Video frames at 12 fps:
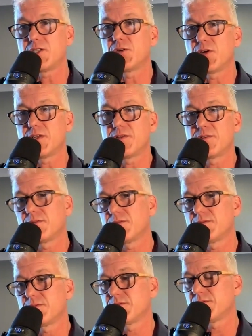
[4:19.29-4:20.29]
joined,
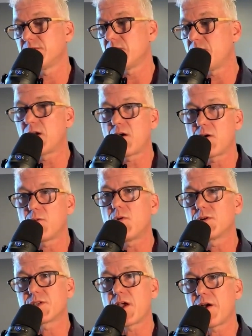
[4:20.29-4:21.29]
there weren't a lot of
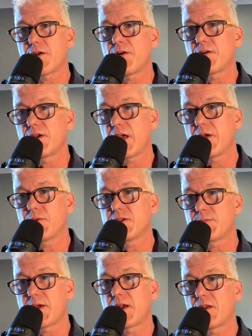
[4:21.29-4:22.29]
wars going on, and we
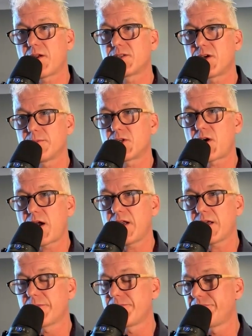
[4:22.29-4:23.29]
spent a lot of time
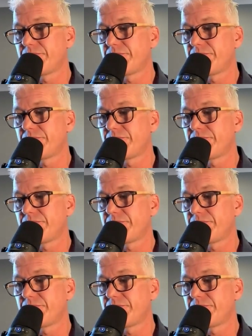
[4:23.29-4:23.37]
training.